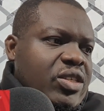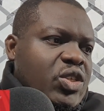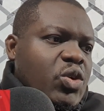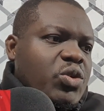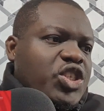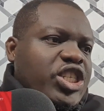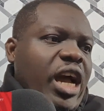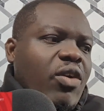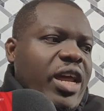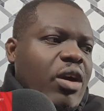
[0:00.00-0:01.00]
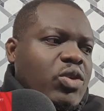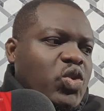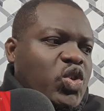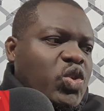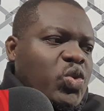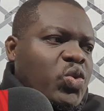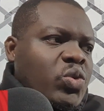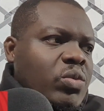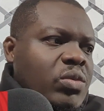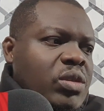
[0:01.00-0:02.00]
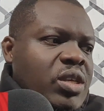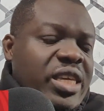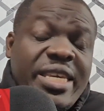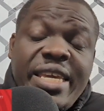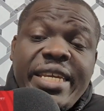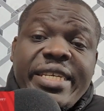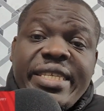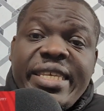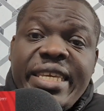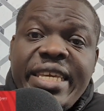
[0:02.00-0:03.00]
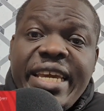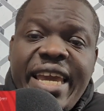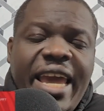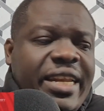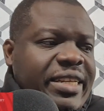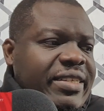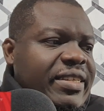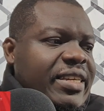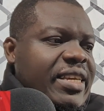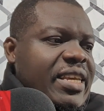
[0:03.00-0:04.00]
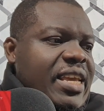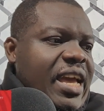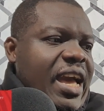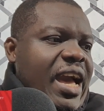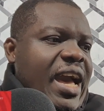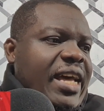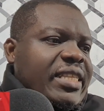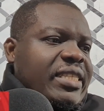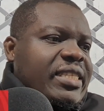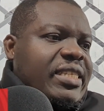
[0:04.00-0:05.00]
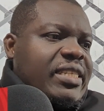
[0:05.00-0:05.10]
So shout out to King T again and